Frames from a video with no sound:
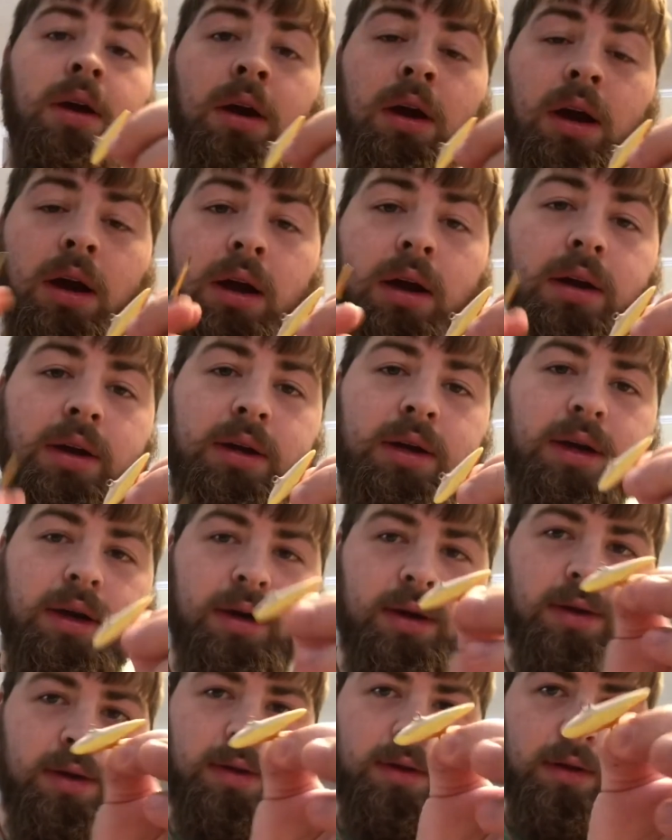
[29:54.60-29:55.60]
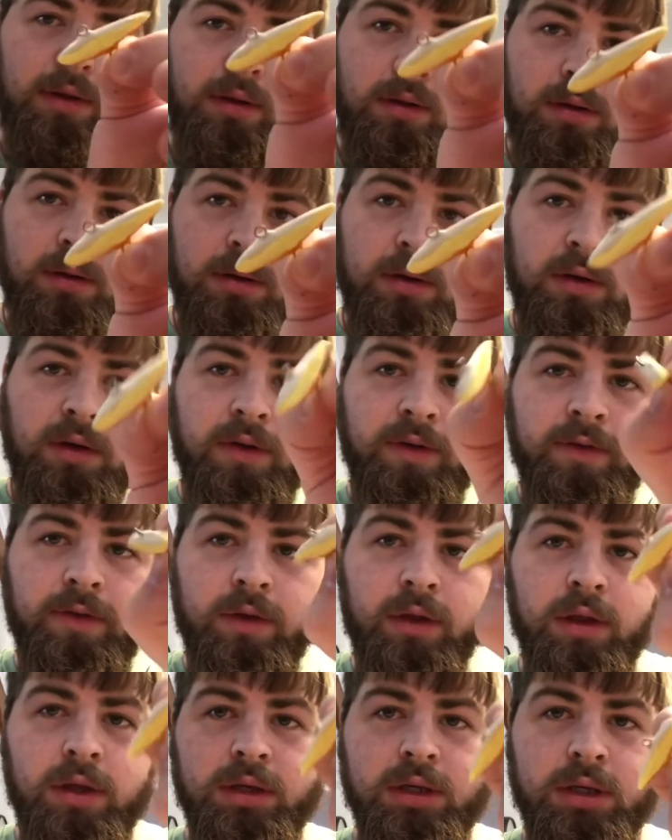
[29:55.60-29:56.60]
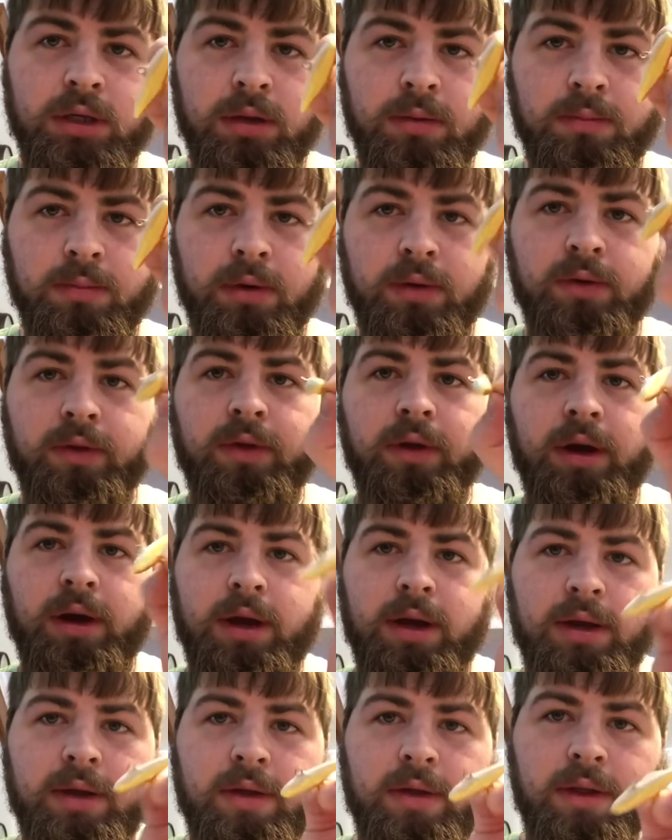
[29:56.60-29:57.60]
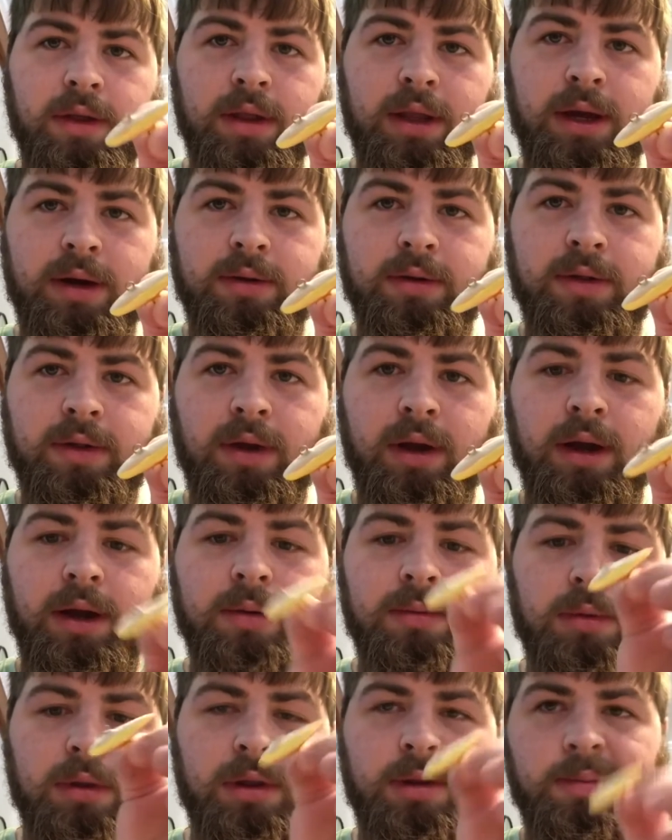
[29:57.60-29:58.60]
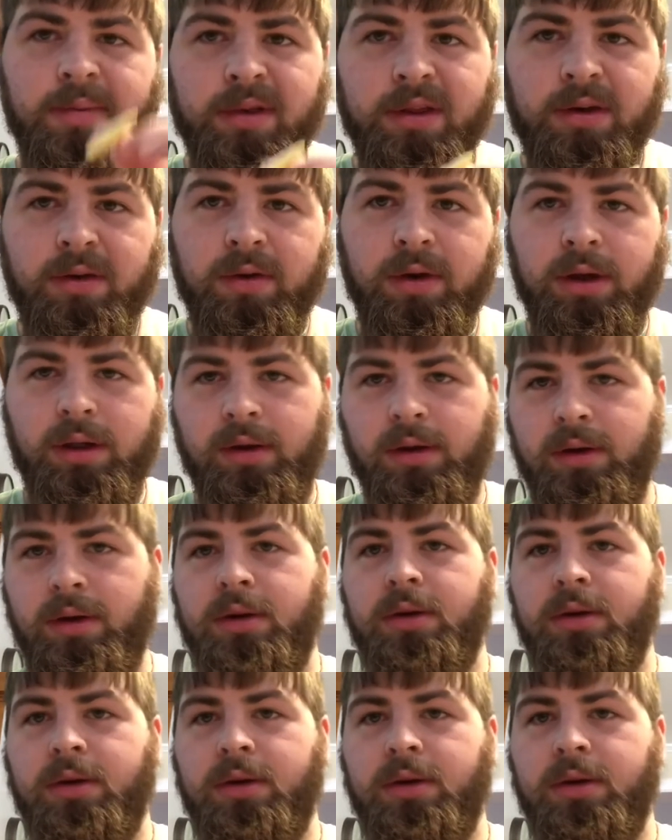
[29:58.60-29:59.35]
Alright guys, just finished both sides. Now it's time to put the green on.